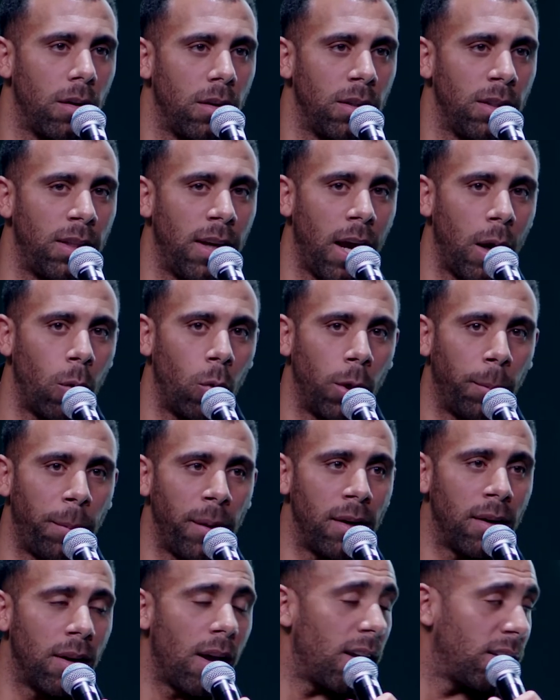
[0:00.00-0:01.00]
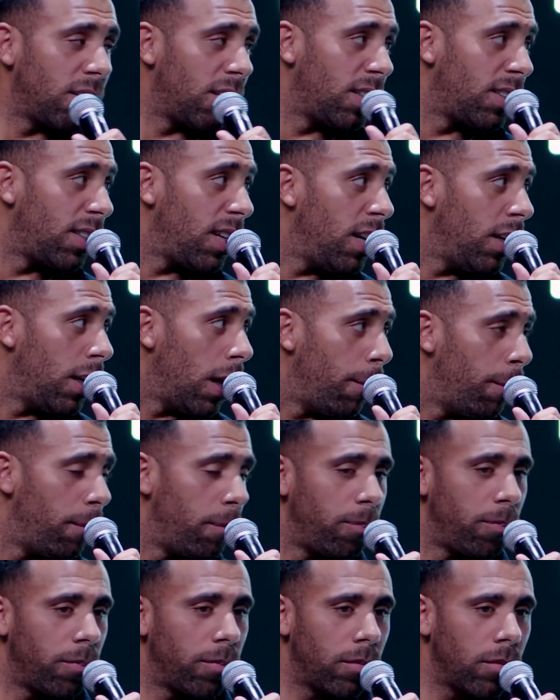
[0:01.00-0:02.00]
it would have been nice to see
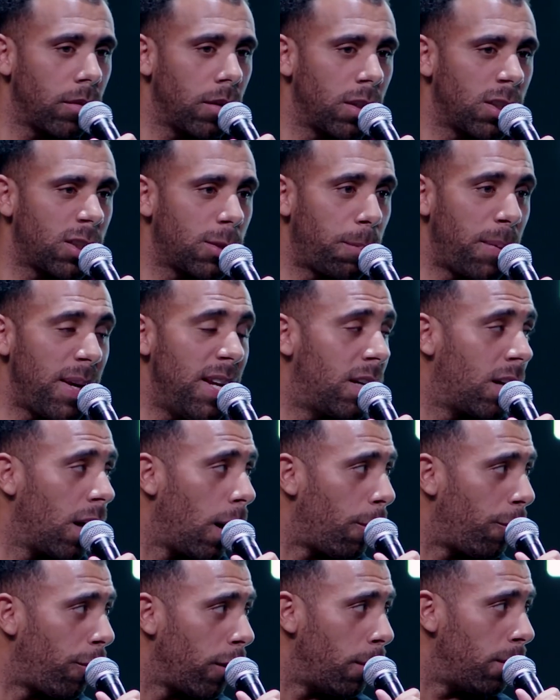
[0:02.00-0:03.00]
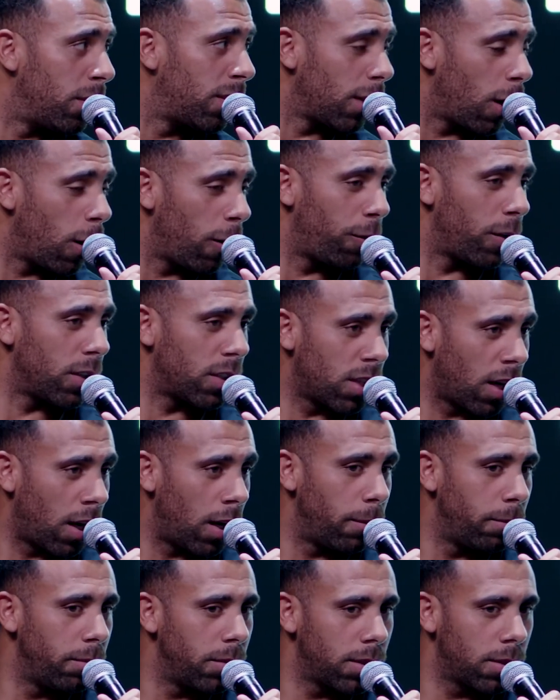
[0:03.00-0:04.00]
them speak up for themselves at
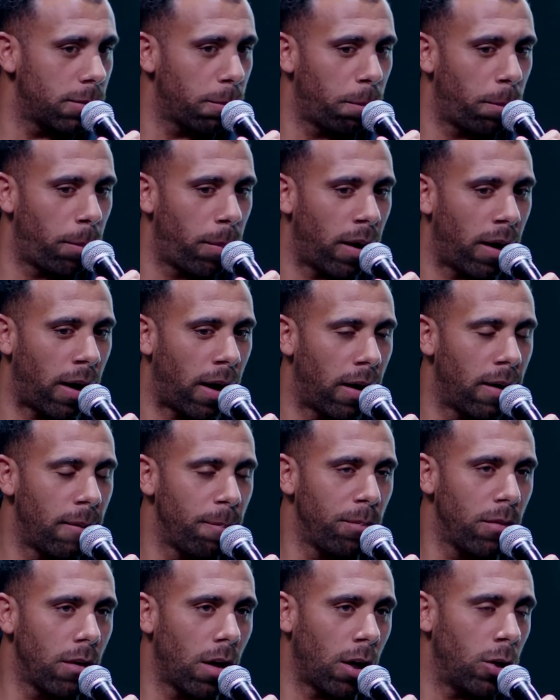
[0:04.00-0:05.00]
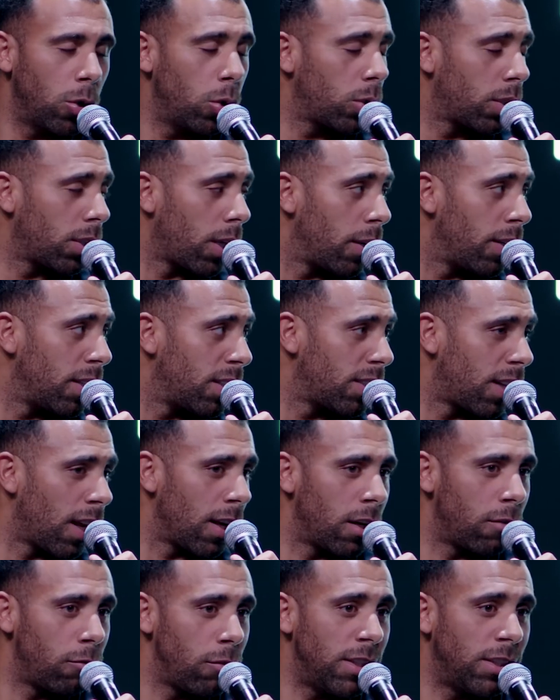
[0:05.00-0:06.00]
times, but I also
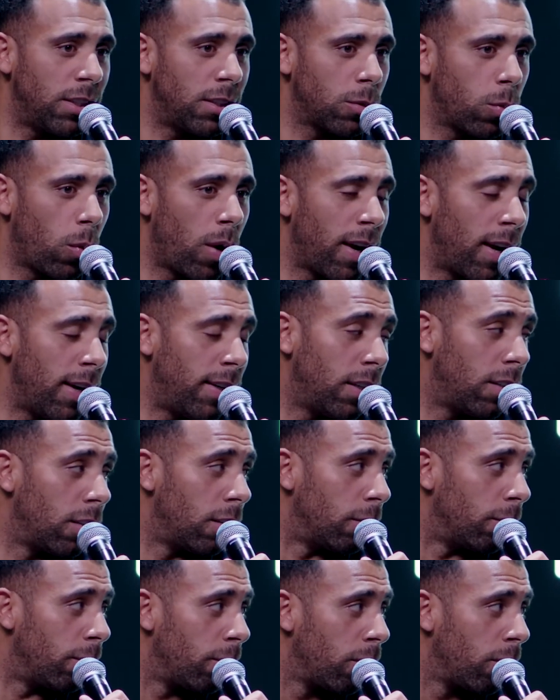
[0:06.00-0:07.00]
understand the reasons why they didn't.